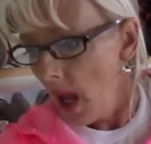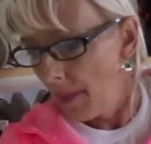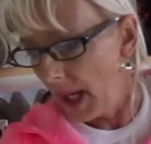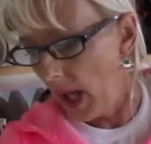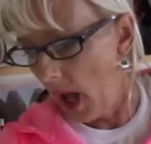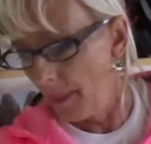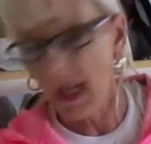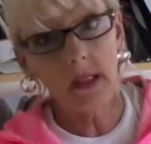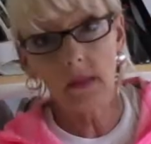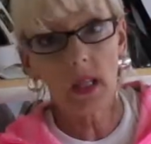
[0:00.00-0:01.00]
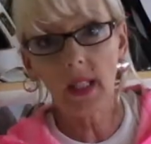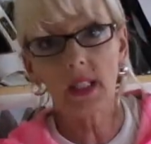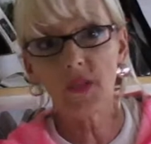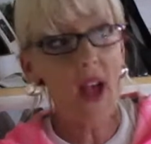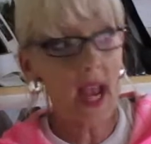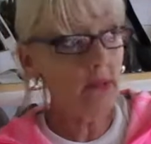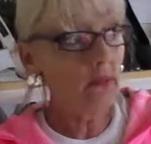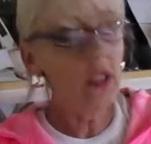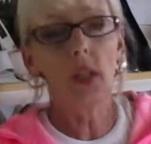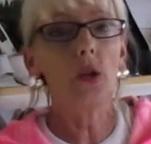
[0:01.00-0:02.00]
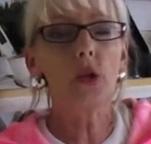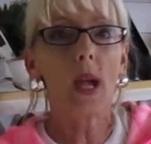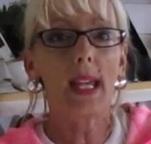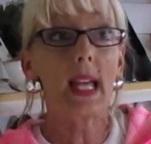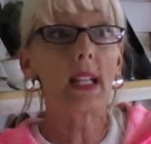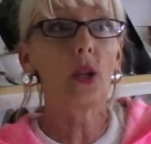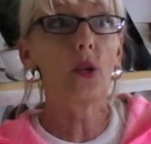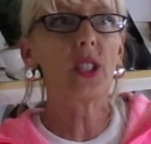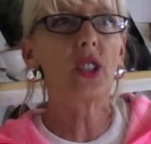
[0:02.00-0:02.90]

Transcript: But, um, and, and it's fine, you know, trying on clothes.